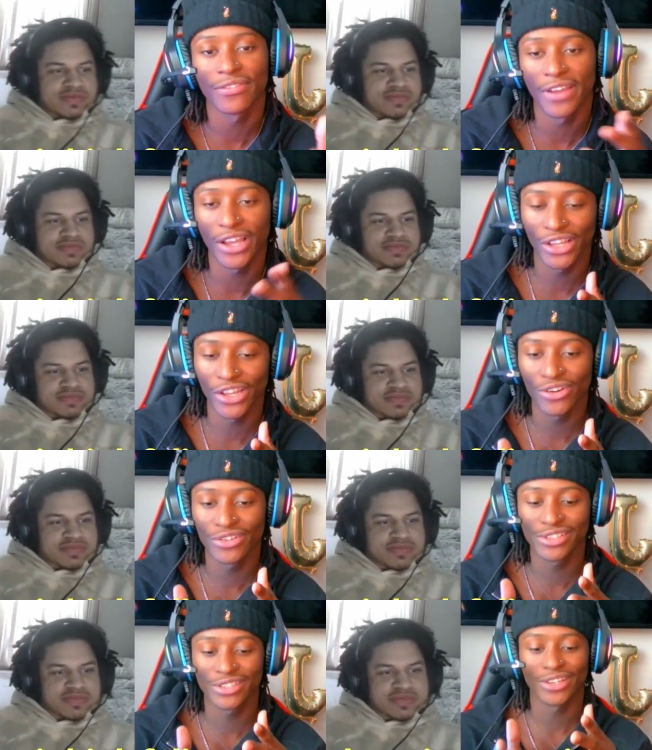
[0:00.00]
Speaker 1: failures
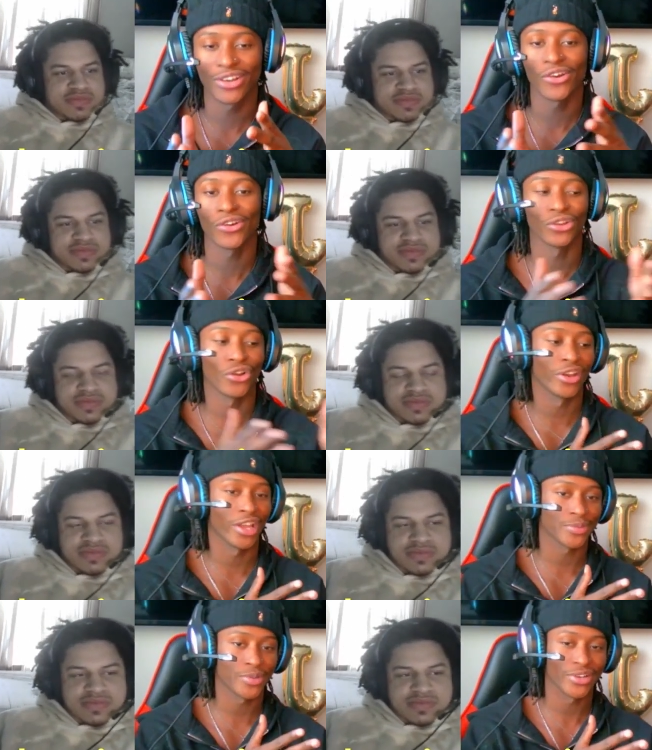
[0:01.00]
are learning
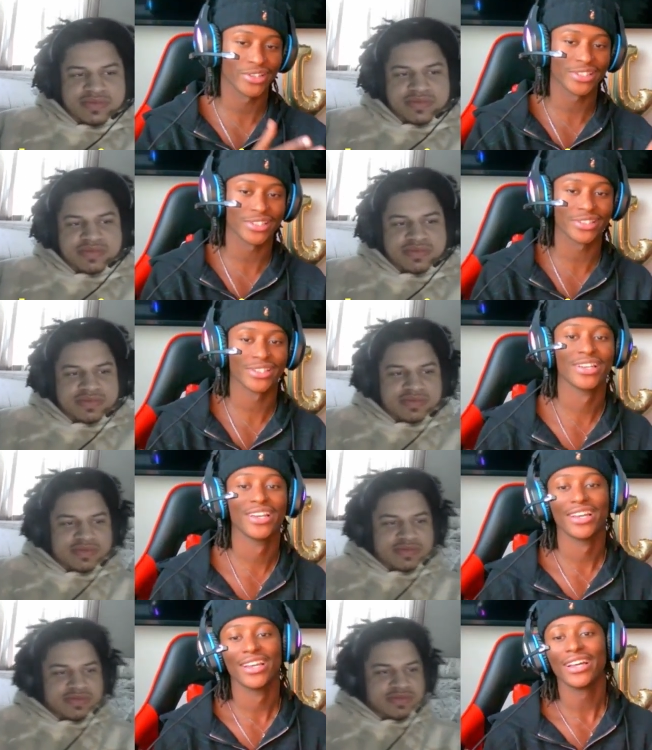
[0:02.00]
experiences.
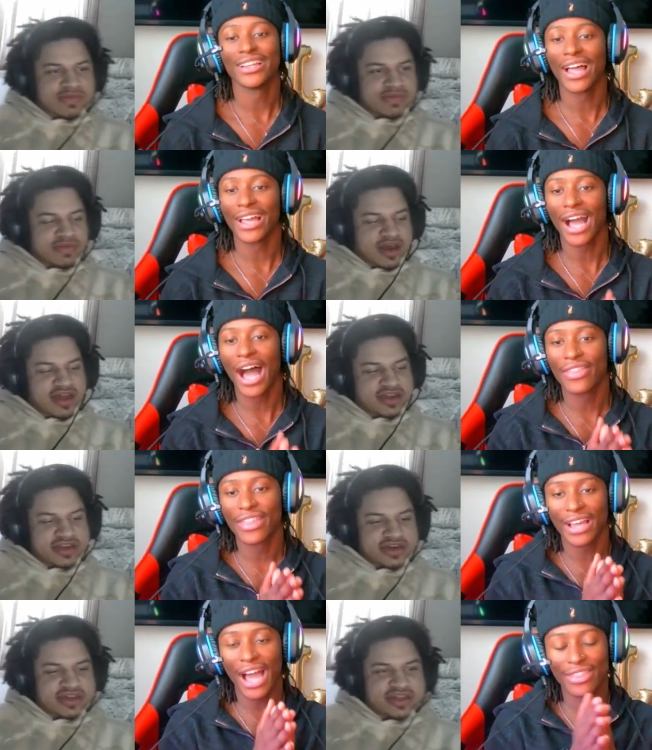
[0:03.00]
Like no, I
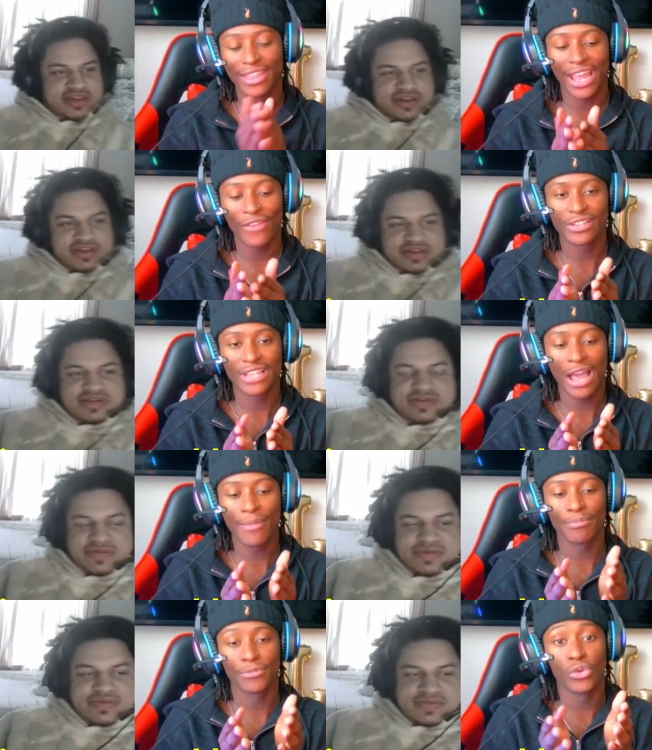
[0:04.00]
think good. I think every
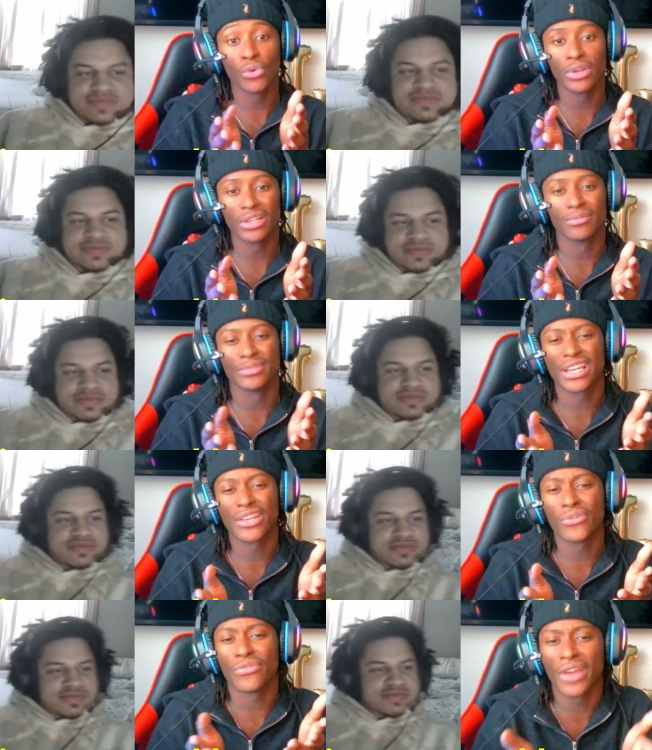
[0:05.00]
time you would say
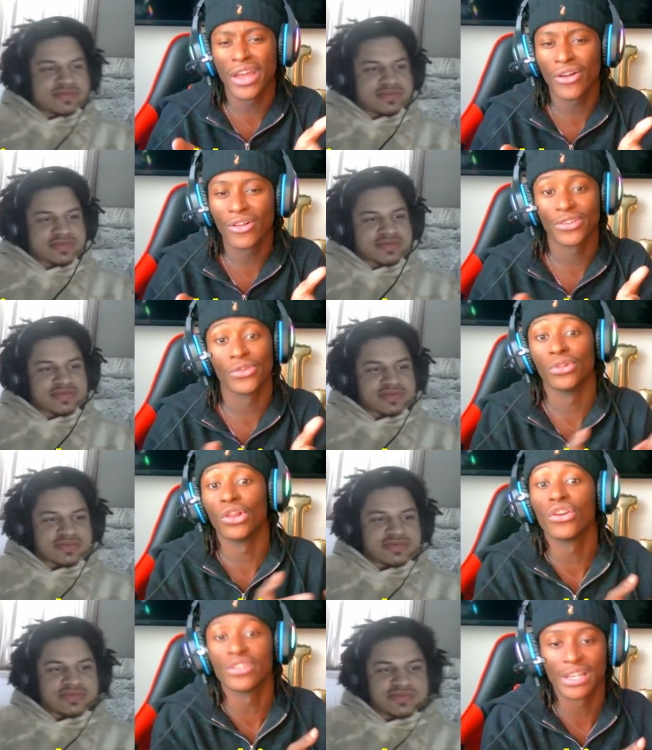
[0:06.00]
you fail, you
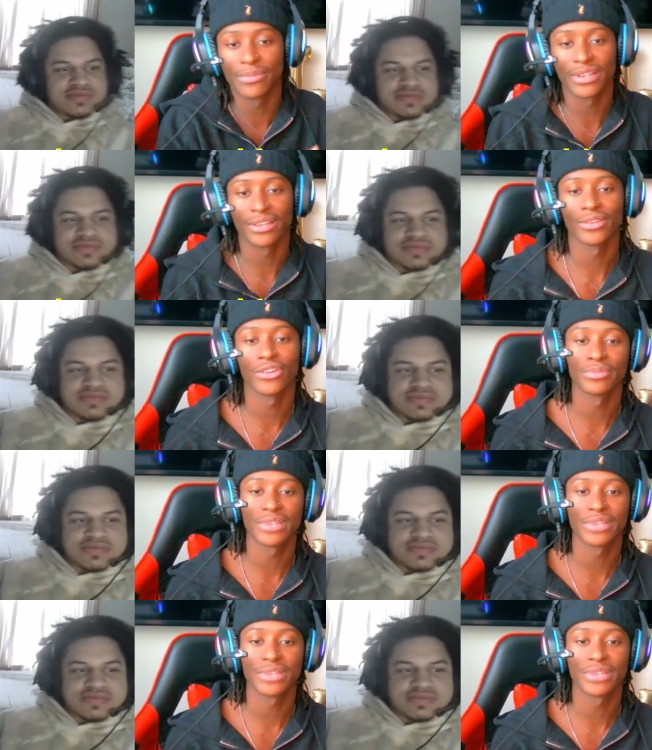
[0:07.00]
learn something. You know what I'm